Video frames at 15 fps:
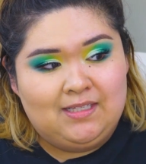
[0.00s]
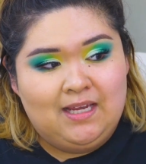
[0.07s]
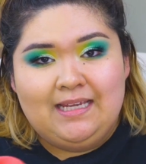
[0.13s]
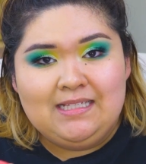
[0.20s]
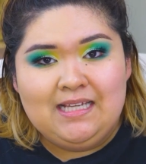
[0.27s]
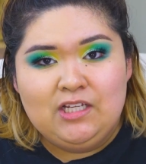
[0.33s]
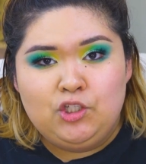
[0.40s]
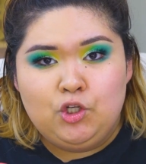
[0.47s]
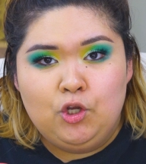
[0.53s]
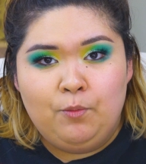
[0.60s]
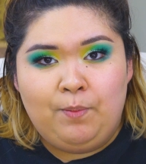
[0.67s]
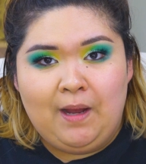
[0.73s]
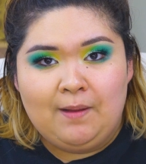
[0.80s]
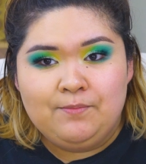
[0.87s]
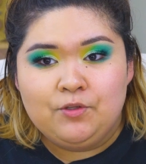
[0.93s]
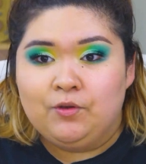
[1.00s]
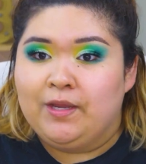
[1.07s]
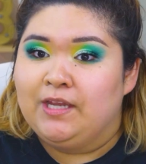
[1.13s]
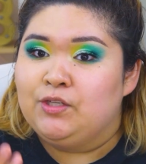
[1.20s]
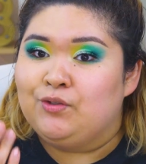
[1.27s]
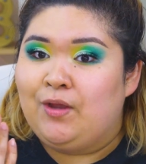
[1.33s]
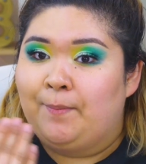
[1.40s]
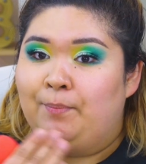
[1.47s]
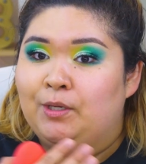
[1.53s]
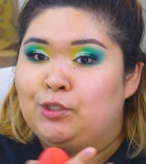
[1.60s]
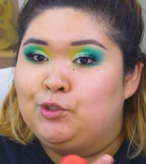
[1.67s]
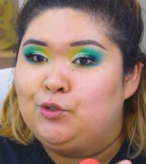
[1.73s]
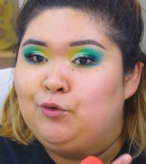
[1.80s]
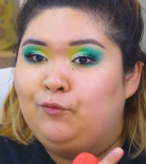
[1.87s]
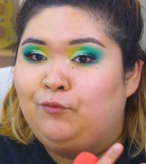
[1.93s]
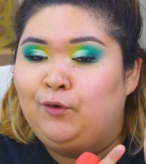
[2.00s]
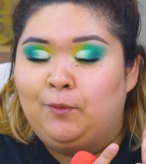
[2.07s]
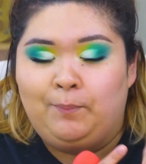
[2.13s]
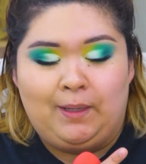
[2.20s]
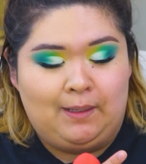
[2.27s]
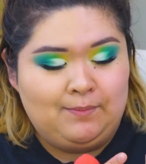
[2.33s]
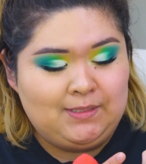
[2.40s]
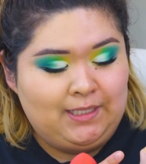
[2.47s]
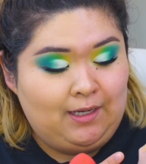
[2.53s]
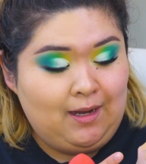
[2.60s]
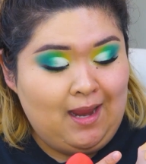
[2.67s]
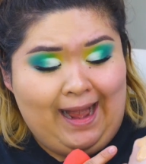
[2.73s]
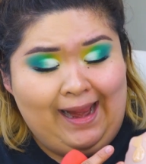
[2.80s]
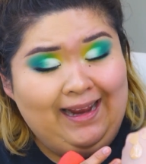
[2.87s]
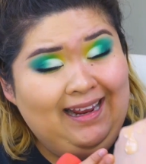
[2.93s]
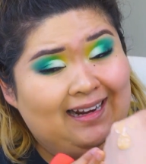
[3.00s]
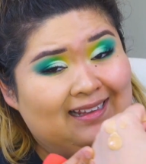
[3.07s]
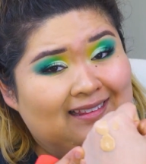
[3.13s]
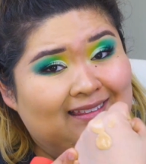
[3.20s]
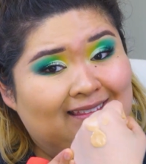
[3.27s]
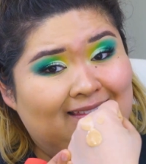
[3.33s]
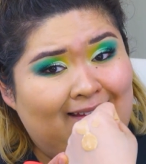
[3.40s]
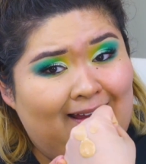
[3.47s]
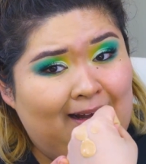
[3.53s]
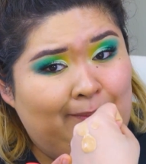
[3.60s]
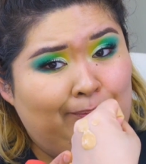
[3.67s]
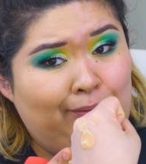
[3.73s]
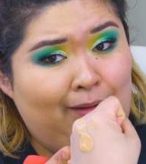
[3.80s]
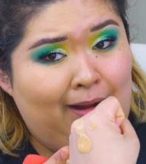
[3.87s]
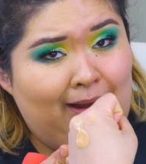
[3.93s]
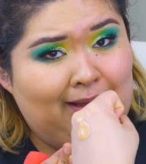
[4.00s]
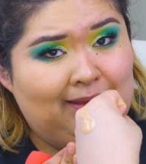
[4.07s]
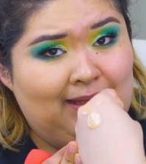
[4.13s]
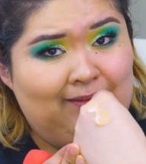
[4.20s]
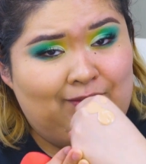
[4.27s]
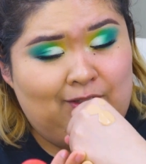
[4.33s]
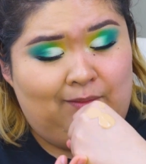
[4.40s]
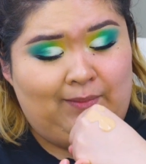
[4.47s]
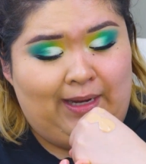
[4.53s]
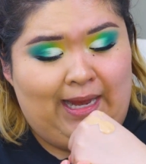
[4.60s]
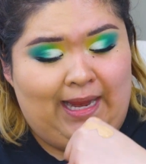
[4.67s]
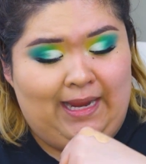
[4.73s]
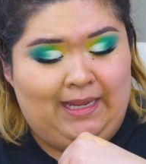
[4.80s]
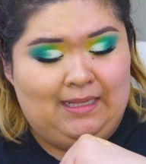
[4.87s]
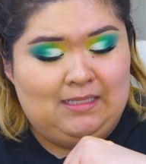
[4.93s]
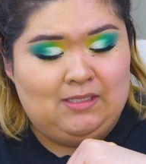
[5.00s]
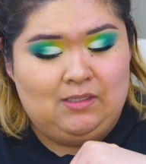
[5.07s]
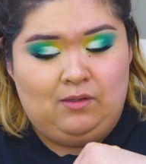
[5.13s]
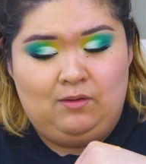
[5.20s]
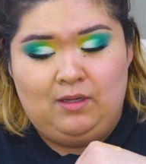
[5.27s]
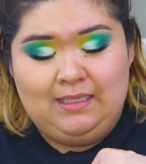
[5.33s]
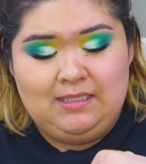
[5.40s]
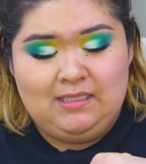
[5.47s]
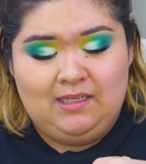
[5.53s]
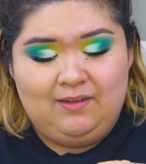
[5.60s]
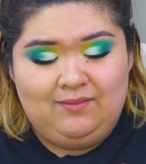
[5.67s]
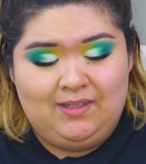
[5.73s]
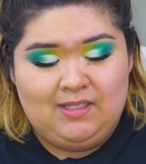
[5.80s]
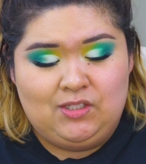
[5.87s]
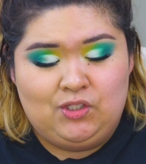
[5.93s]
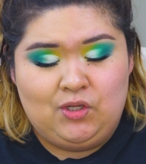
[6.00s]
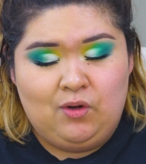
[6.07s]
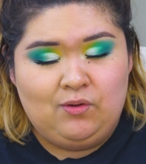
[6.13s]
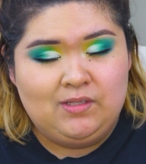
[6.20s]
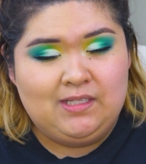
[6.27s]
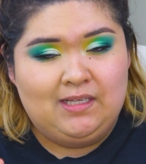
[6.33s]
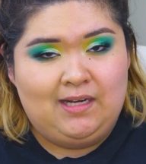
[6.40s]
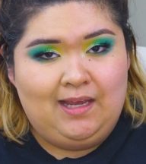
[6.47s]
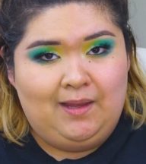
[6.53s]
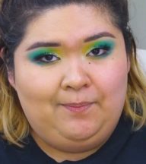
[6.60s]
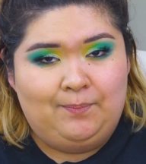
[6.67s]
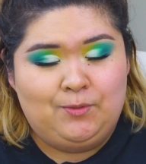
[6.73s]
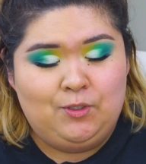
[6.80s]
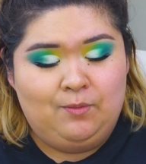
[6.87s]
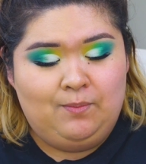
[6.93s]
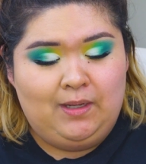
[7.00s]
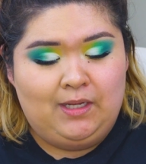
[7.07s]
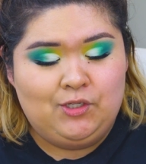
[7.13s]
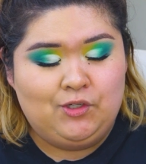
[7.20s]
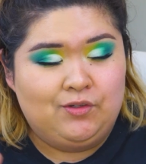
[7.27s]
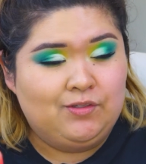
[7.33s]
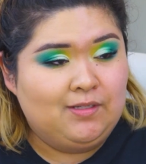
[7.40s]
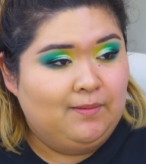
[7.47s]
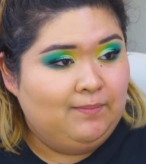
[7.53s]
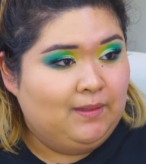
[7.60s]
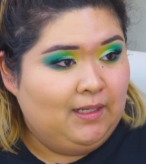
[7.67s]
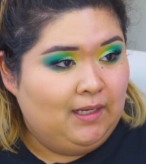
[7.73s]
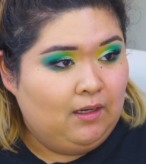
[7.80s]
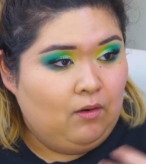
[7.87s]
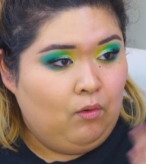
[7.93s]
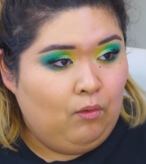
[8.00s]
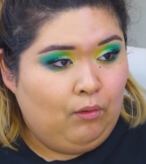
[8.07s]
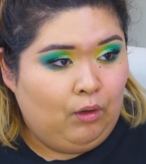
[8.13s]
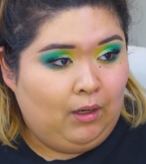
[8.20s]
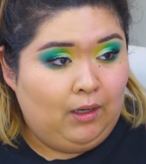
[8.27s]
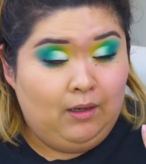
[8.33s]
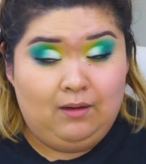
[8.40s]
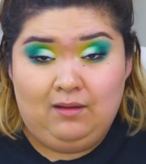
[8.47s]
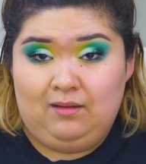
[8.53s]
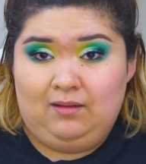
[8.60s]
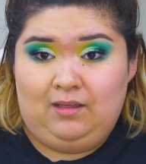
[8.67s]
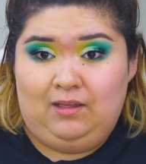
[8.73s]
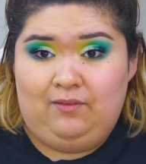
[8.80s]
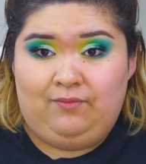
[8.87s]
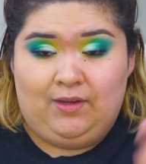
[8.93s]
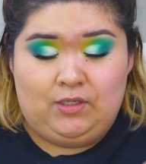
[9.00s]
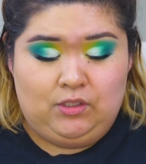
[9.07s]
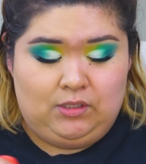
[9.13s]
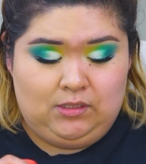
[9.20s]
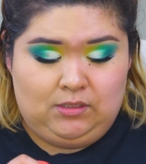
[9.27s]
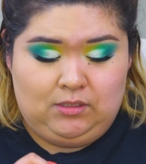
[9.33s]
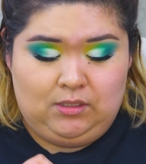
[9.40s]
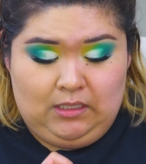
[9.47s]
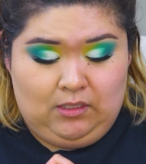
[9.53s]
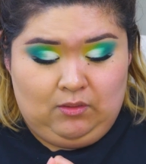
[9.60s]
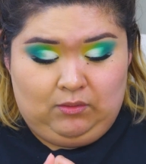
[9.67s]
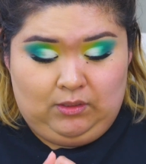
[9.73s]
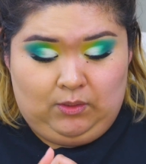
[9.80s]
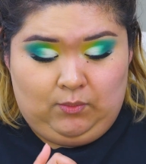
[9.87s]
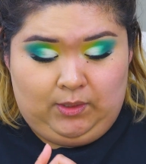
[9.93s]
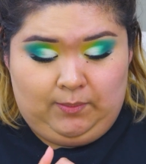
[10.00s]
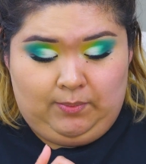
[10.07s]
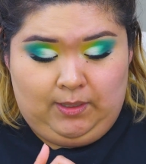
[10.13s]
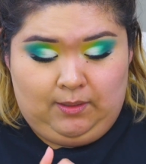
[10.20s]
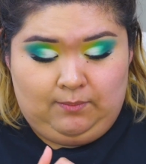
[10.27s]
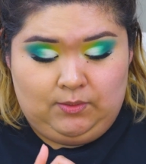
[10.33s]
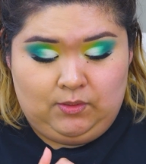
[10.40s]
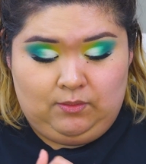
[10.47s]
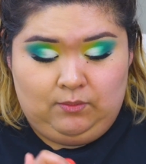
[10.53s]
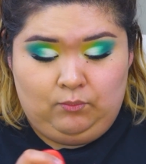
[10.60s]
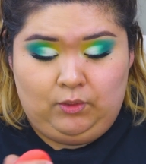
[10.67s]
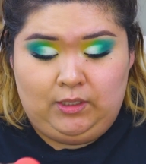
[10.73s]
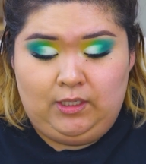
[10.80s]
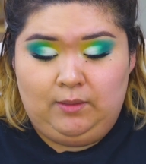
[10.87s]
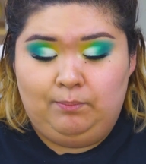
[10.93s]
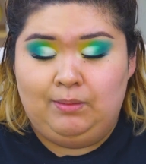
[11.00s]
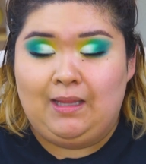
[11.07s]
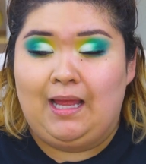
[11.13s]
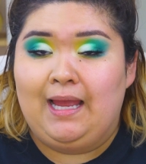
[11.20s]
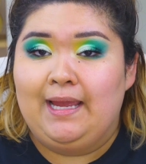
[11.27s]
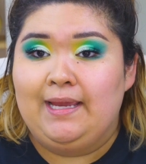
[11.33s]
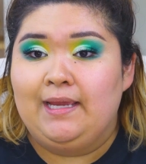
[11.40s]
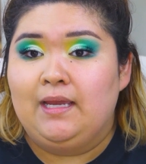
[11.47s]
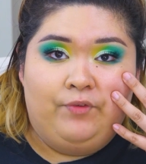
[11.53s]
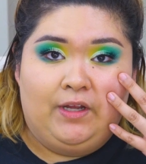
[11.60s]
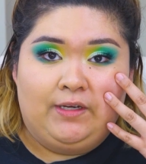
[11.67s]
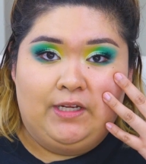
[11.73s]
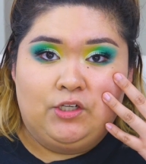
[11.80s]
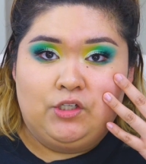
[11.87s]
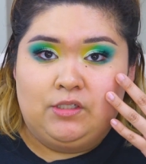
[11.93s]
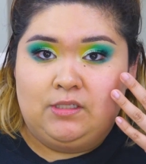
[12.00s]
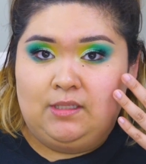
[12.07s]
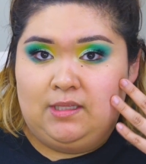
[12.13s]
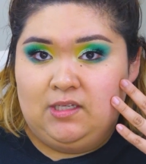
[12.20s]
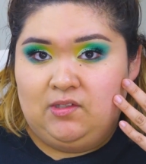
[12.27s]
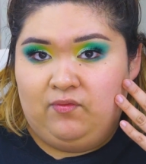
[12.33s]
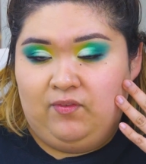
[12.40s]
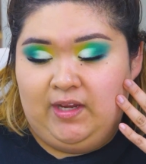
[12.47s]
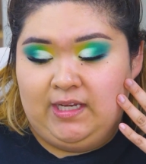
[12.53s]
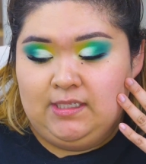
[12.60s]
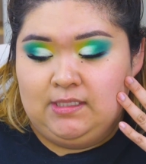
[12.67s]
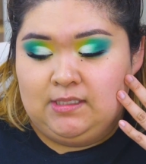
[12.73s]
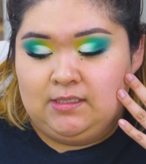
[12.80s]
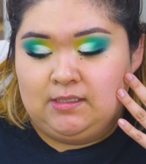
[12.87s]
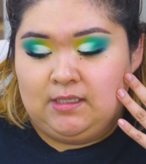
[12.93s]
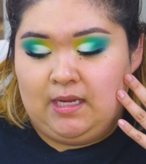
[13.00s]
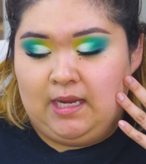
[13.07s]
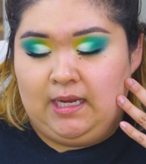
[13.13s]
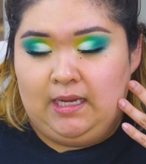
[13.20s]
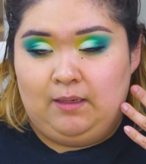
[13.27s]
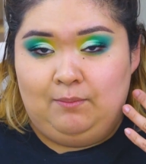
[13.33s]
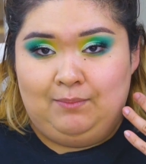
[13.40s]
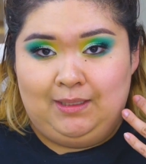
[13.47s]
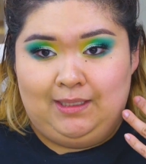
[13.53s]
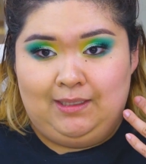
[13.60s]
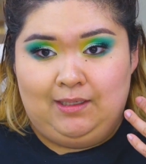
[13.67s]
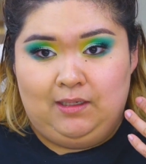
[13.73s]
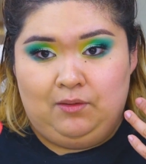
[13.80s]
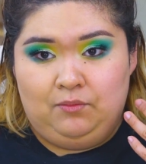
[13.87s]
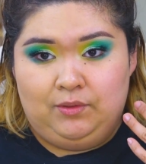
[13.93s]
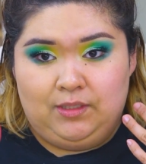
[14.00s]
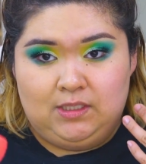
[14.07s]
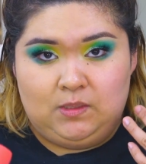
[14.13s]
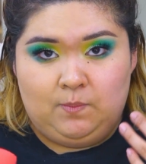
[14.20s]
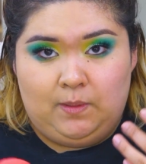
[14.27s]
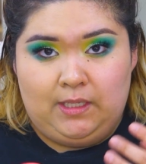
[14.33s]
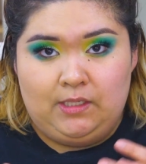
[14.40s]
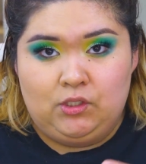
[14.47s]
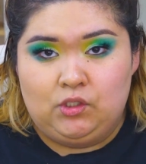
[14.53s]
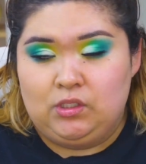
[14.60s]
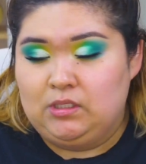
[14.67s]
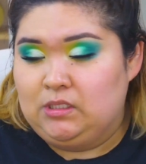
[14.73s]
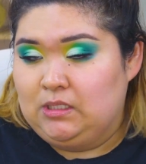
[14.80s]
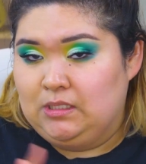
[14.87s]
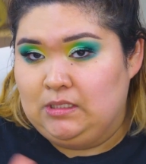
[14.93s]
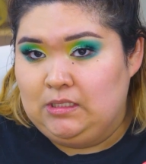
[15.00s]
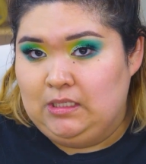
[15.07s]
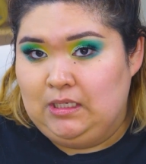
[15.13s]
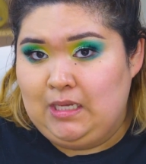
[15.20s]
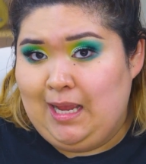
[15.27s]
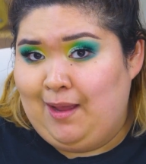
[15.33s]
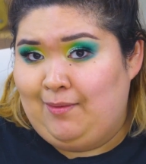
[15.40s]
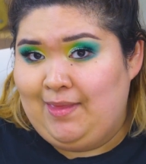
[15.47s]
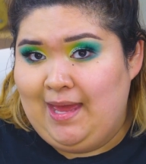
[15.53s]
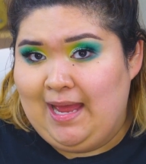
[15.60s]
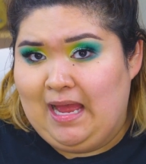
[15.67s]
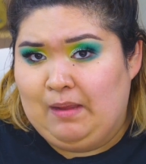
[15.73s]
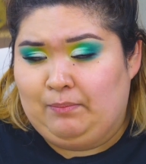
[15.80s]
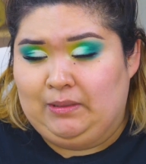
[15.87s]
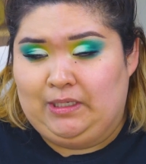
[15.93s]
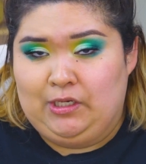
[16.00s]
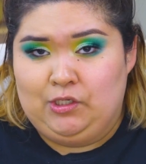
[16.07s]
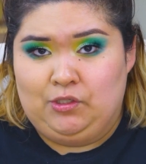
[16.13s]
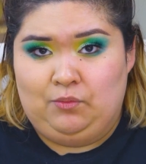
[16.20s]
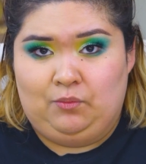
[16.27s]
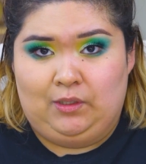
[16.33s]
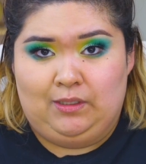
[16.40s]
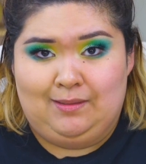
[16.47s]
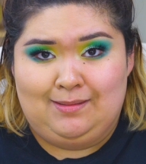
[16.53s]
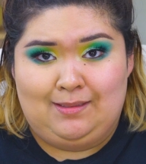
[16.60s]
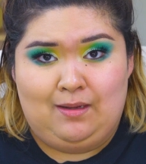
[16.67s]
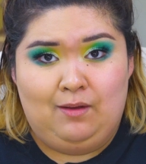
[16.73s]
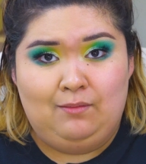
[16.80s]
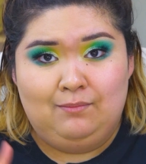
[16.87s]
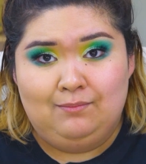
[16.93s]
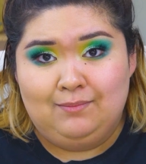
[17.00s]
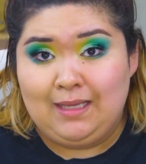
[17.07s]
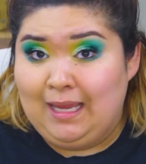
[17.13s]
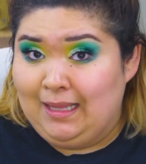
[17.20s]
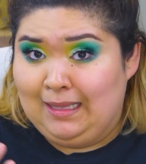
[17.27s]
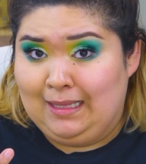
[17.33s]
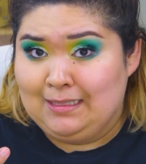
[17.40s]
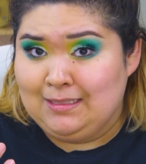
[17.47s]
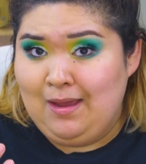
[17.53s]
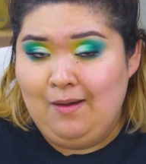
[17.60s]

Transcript: They said 2 pumps, okay? So I put 2 full pumps here and I got a lot of product left on my hand. So let's see if this soaks it up too much or something, or if I just need only 1 pump. So we're gonna apply foundation to this face and blend it out with a sponge to see how that application works. So let's